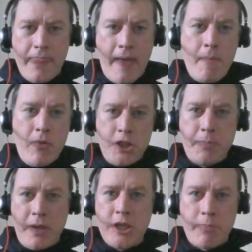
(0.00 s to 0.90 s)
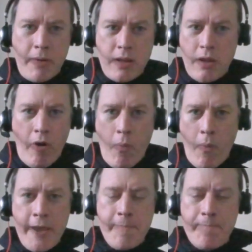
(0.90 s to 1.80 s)
that money's being spent in the right
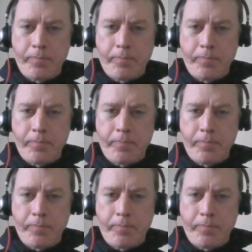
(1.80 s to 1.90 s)
way.